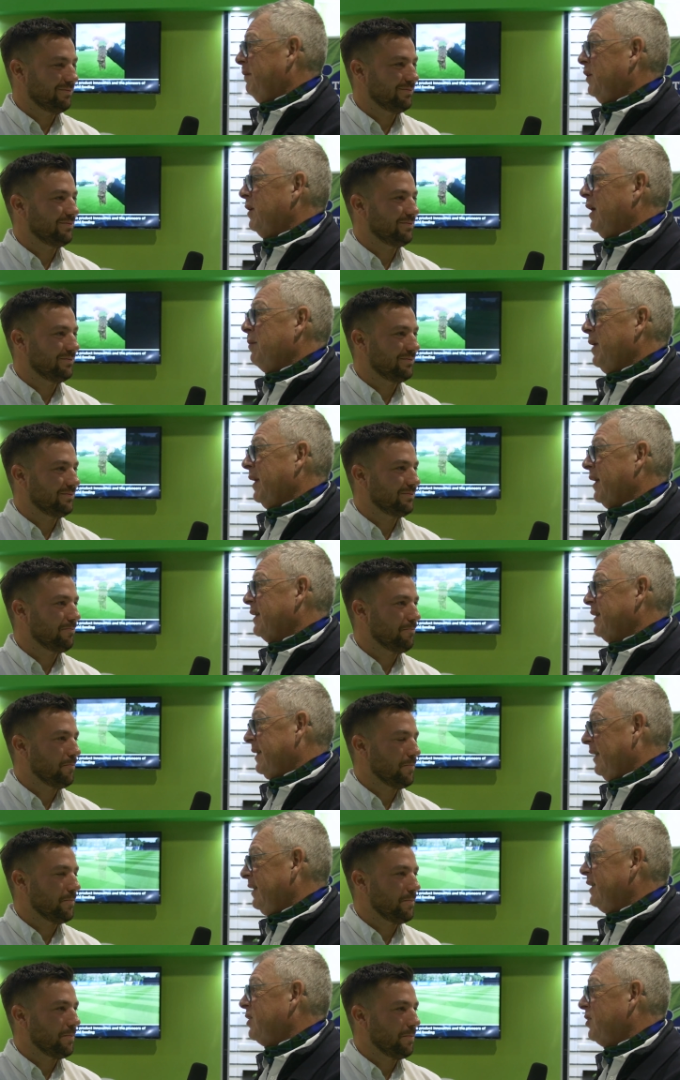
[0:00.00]
Speaker 1: you are making
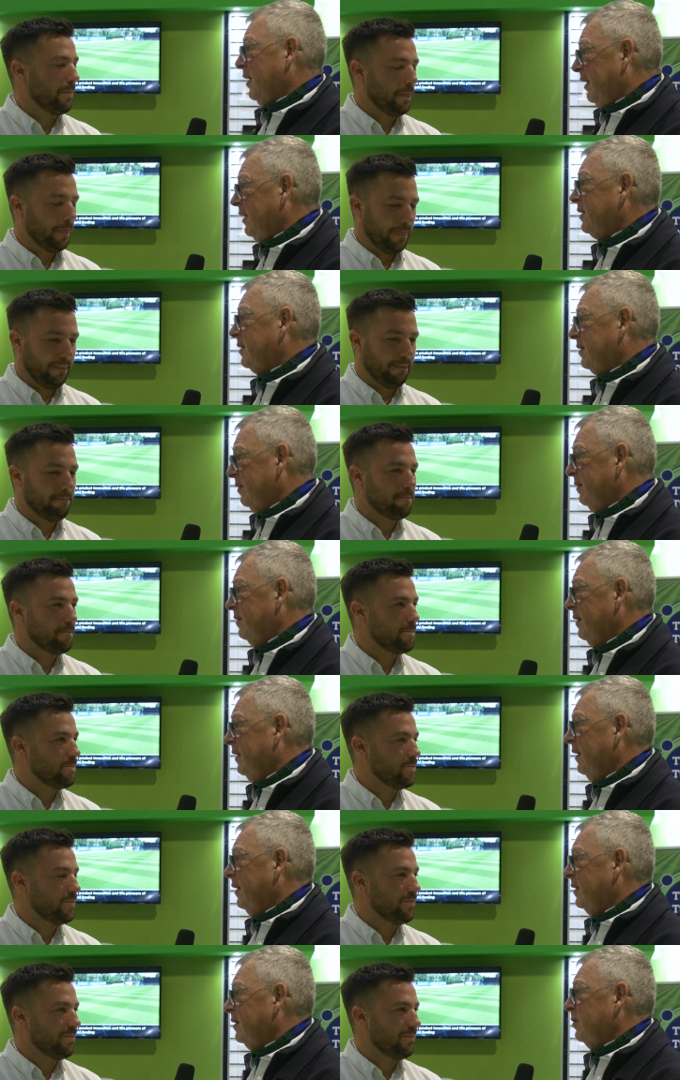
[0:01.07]
steady strides
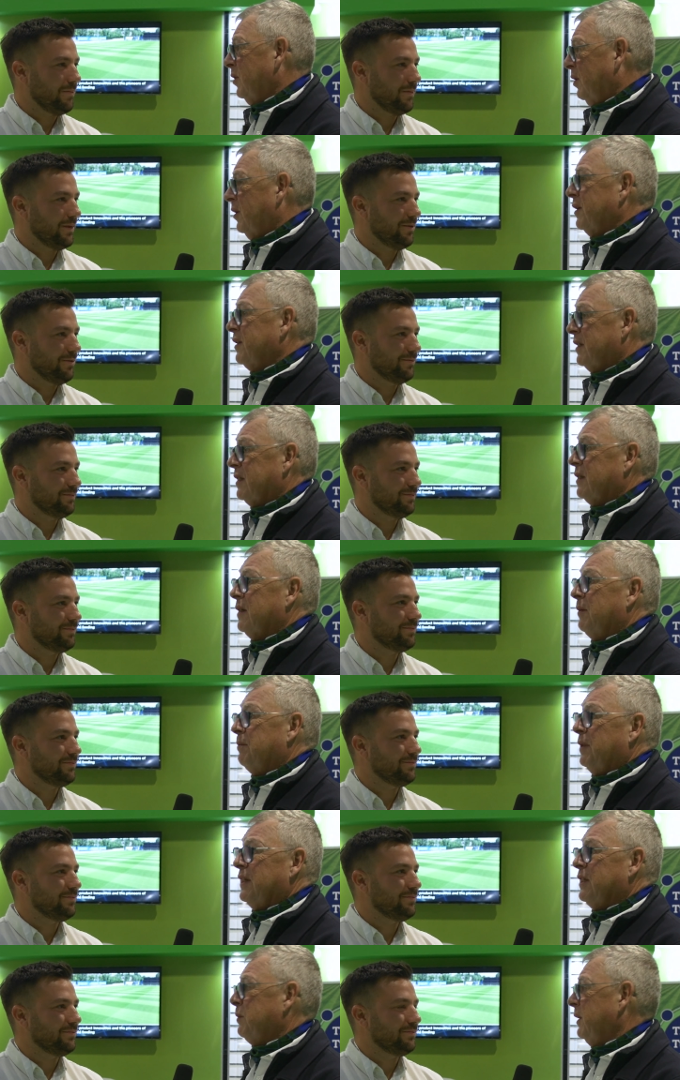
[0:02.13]
towards a
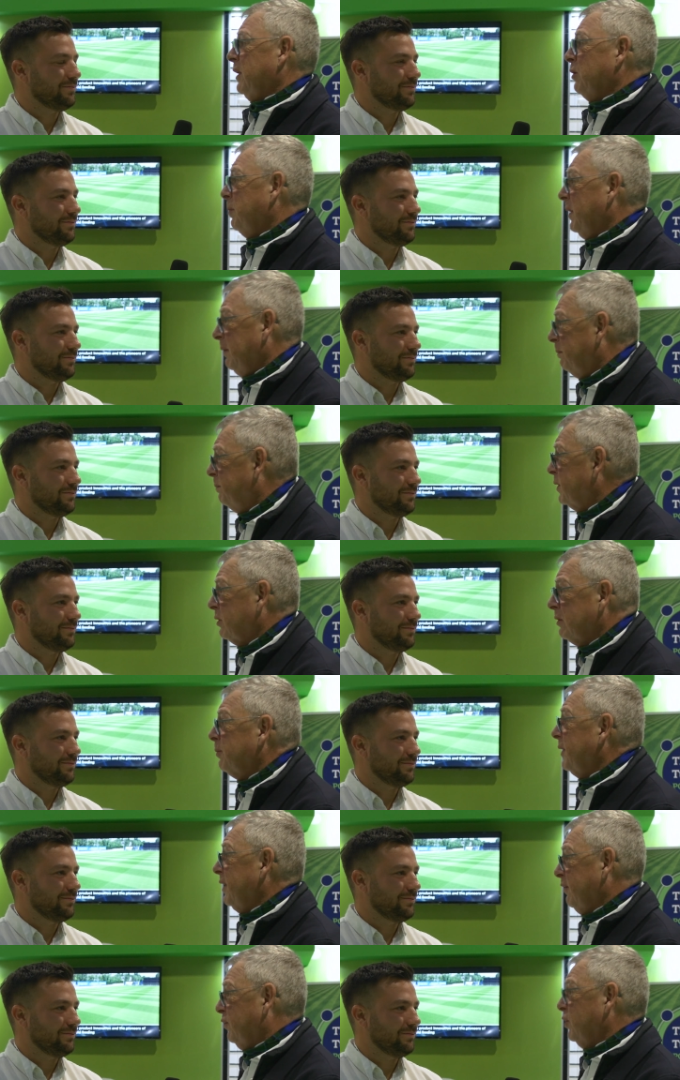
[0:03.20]
place where you'll be,
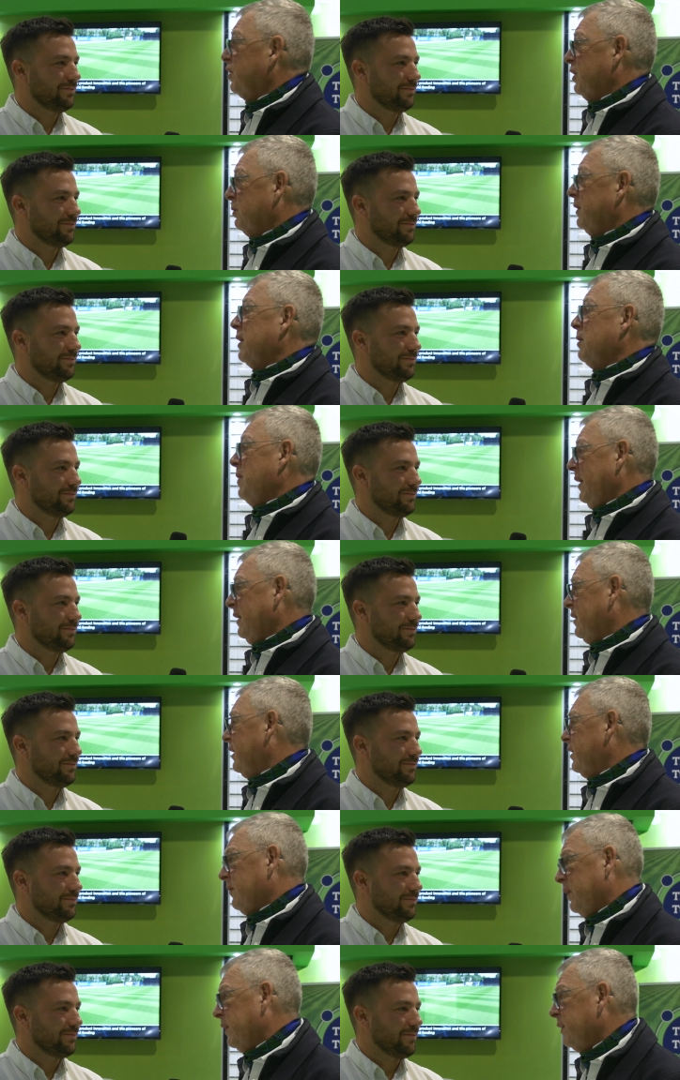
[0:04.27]
presumably in the future, as one of the
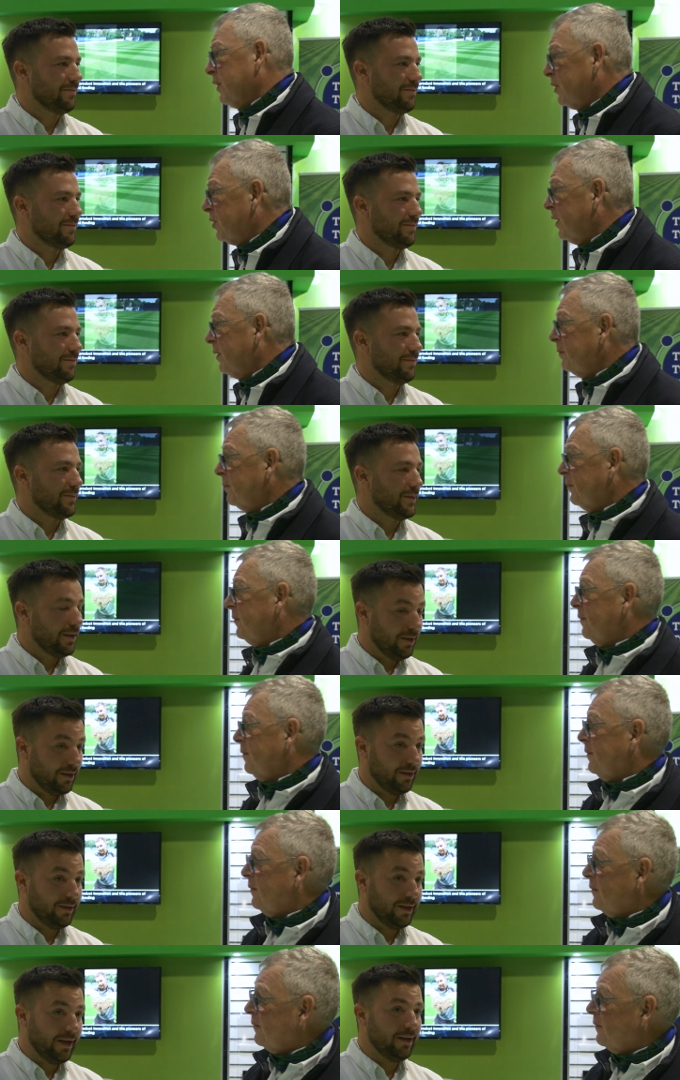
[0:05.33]
mainstays of the industry.
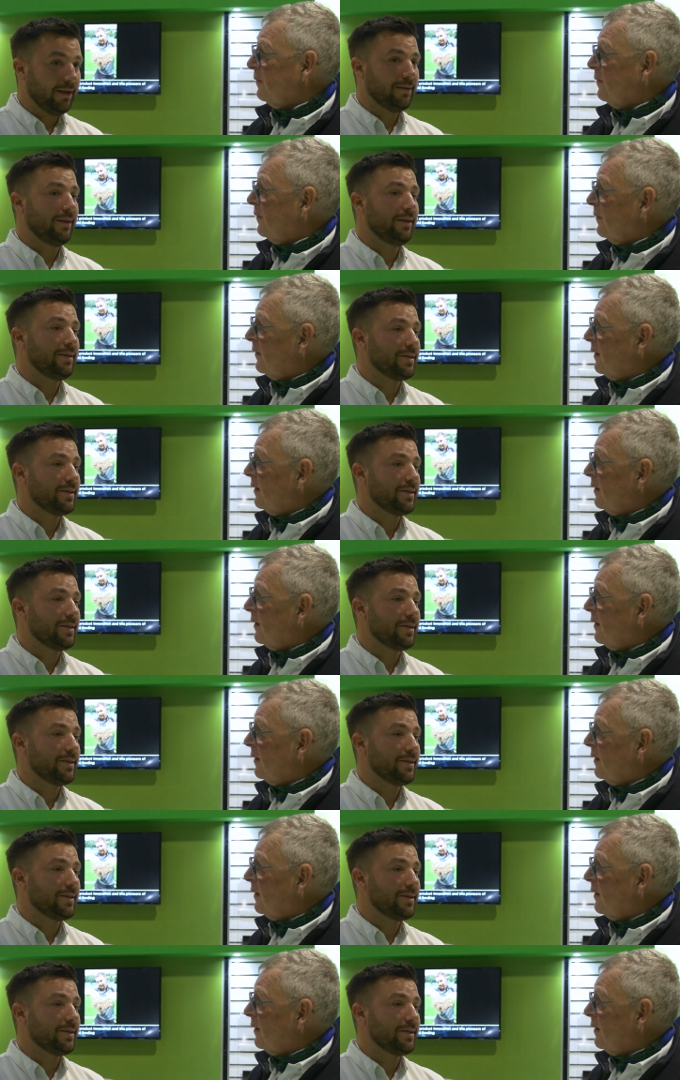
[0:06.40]
Yeah, I think